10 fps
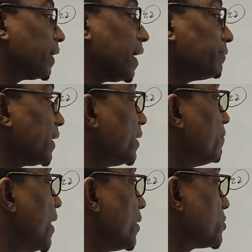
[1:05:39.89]
But I have to get
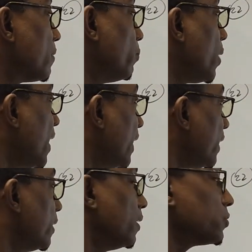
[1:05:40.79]
the values of
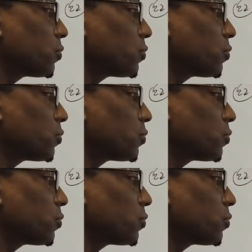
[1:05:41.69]
y,